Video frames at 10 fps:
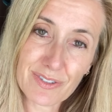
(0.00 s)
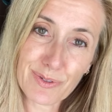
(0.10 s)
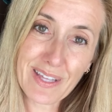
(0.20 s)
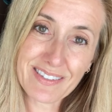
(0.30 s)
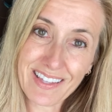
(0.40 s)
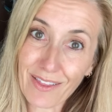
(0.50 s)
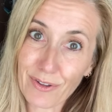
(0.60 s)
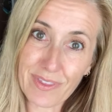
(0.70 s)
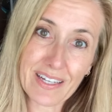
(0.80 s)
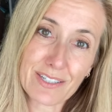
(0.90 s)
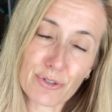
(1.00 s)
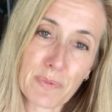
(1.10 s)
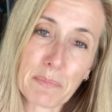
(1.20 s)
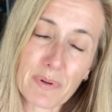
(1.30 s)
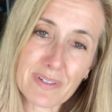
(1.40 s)
So that's the other thing to
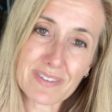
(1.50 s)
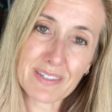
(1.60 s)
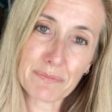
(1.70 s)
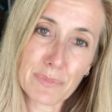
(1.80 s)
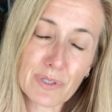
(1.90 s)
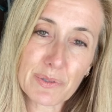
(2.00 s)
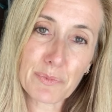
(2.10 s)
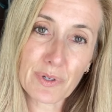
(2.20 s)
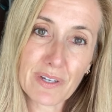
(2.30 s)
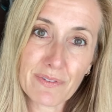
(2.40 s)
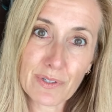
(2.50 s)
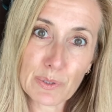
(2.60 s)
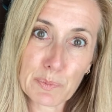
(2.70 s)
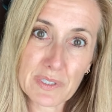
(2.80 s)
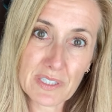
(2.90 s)
remember, is that music will give you
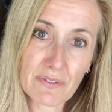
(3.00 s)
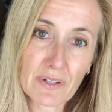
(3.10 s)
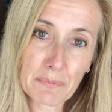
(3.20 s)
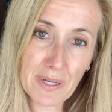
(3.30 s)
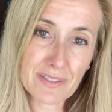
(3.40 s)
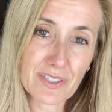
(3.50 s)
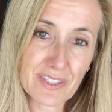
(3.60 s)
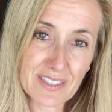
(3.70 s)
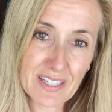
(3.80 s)
specific messages.